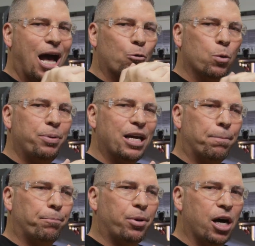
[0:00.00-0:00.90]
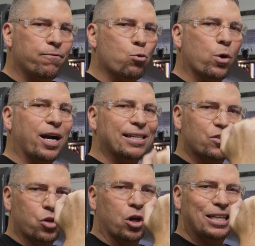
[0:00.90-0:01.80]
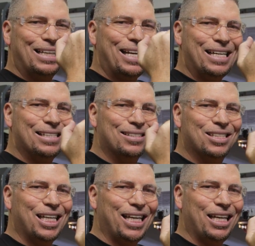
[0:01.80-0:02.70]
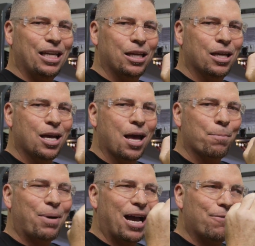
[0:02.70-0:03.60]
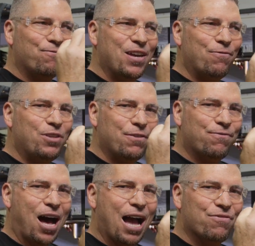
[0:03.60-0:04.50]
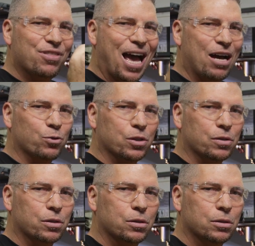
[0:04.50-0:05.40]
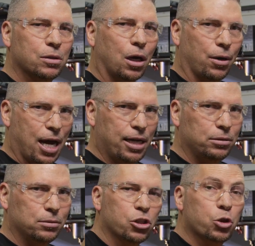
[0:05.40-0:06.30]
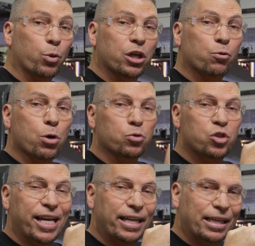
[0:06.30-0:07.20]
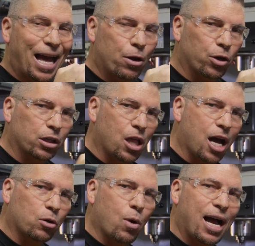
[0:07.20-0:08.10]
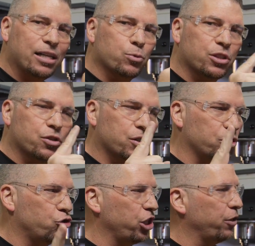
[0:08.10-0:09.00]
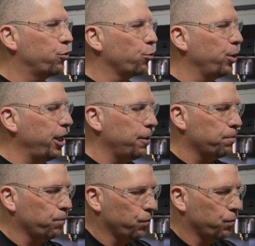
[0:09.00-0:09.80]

I will be above where I started in Z by 55 thousandths, all right? So we're gonna rotate counterclockwise, which is a G3,